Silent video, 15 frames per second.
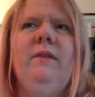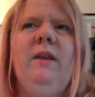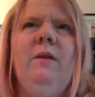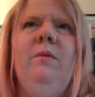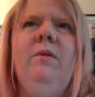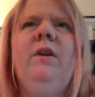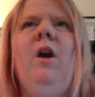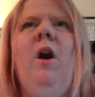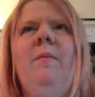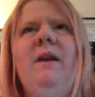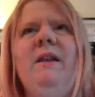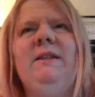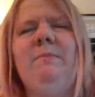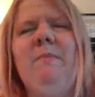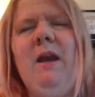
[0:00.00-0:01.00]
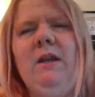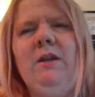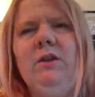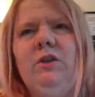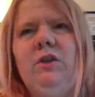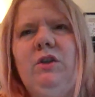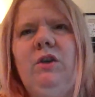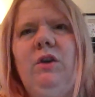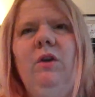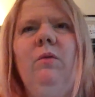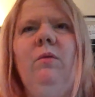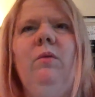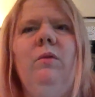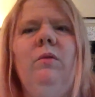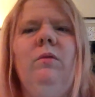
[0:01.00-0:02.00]
there were comments made at
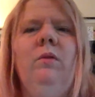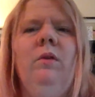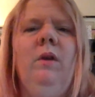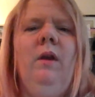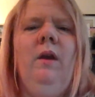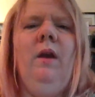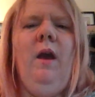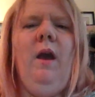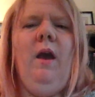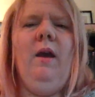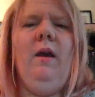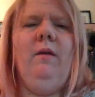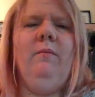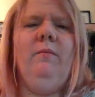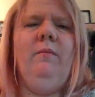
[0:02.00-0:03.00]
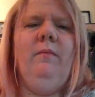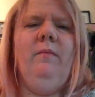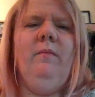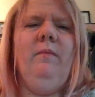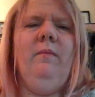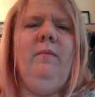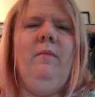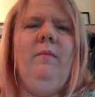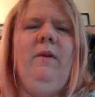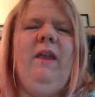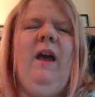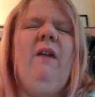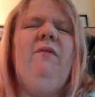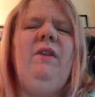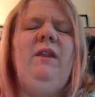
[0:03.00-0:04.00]
school, with
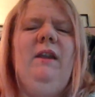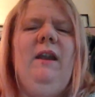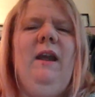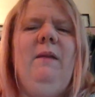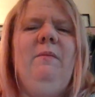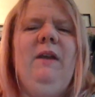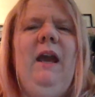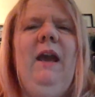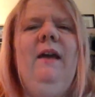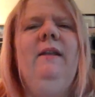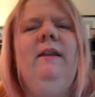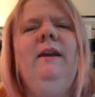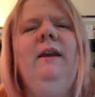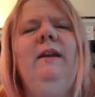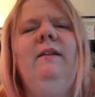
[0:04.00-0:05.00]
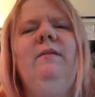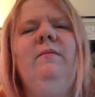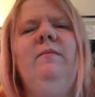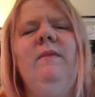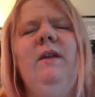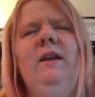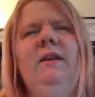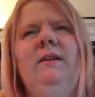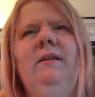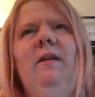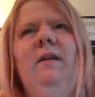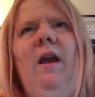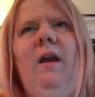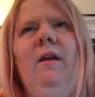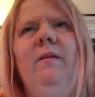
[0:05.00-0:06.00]
having the name Kelly.
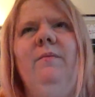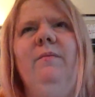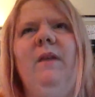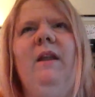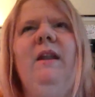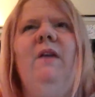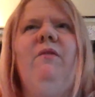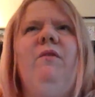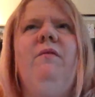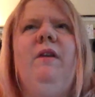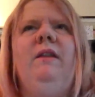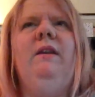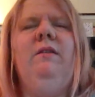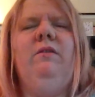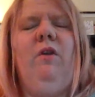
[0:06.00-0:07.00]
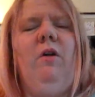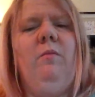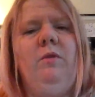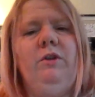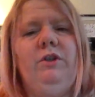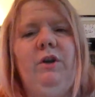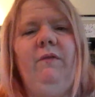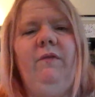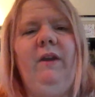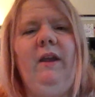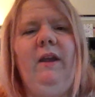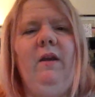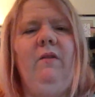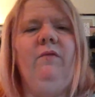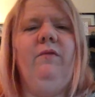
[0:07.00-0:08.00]
I never really thought much of
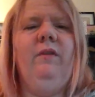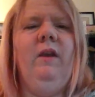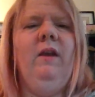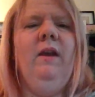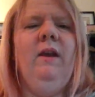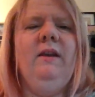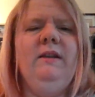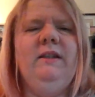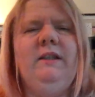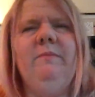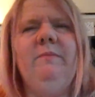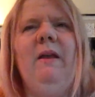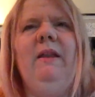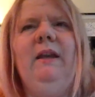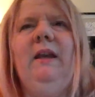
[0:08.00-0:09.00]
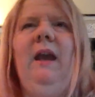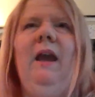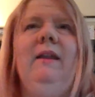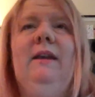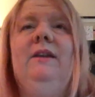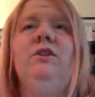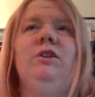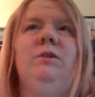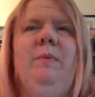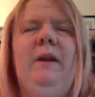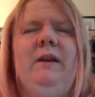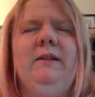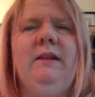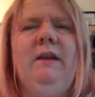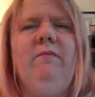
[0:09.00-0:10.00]
it, of Smelly Kelly, just
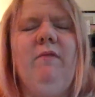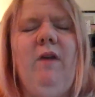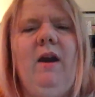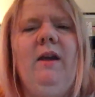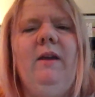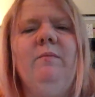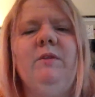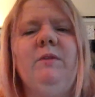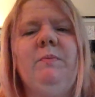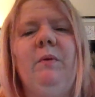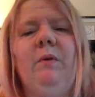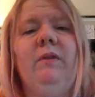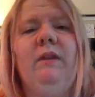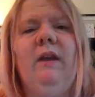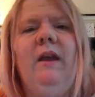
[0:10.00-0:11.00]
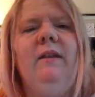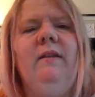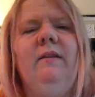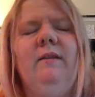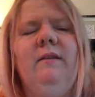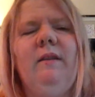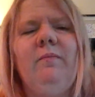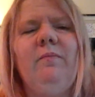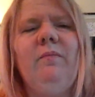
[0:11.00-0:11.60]
because it rhymes. But then